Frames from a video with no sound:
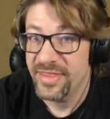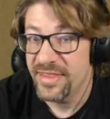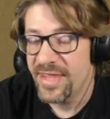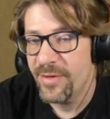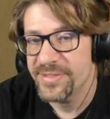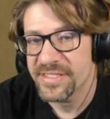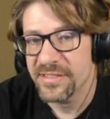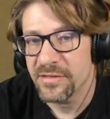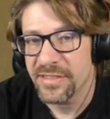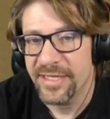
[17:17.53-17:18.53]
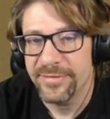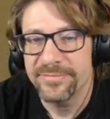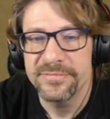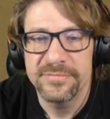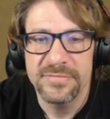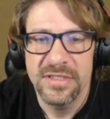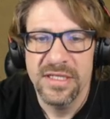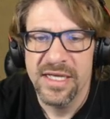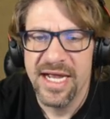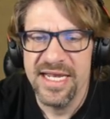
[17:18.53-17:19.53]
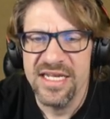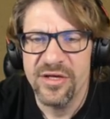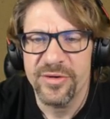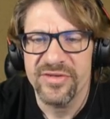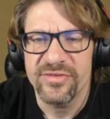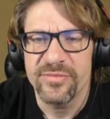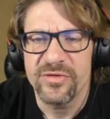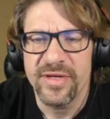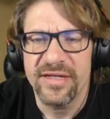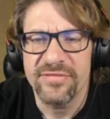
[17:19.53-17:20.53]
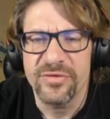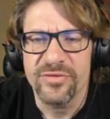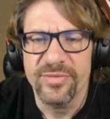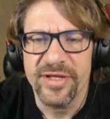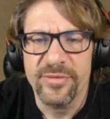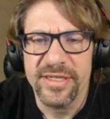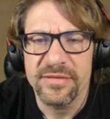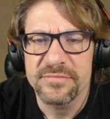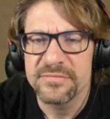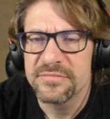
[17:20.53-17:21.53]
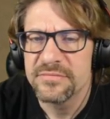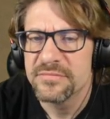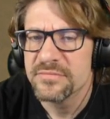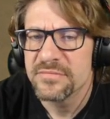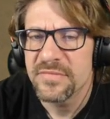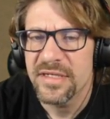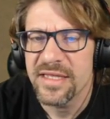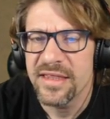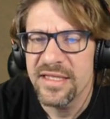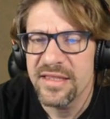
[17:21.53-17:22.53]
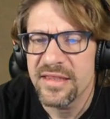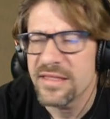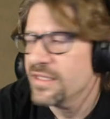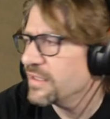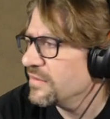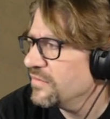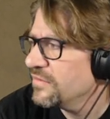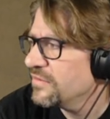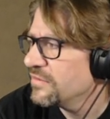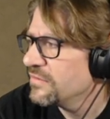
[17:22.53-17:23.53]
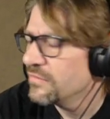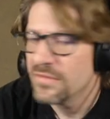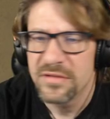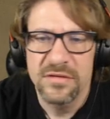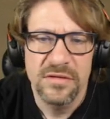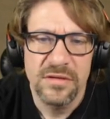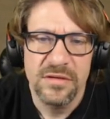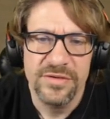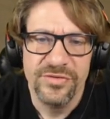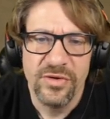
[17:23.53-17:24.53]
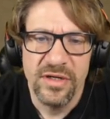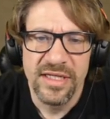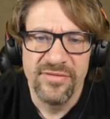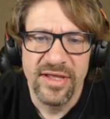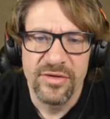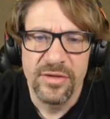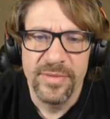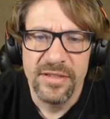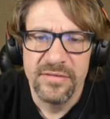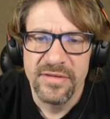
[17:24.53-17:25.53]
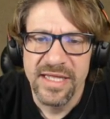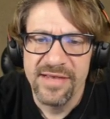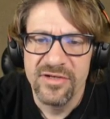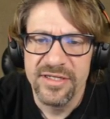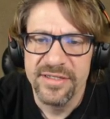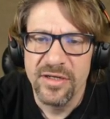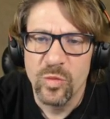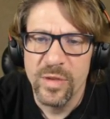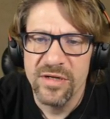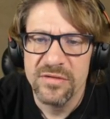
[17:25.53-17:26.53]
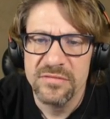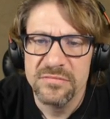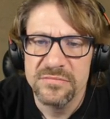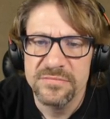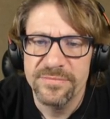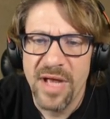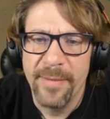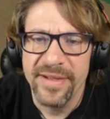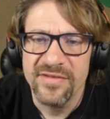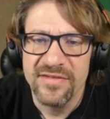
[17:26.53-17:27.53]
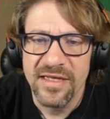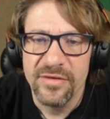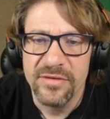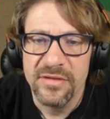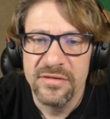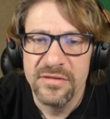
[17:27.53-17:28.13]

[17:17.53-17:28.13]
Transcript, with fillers: That was a little loud. I need to go get some new headphones, by the way. I think these are starting to give out on me. They have a, a weird popping sound.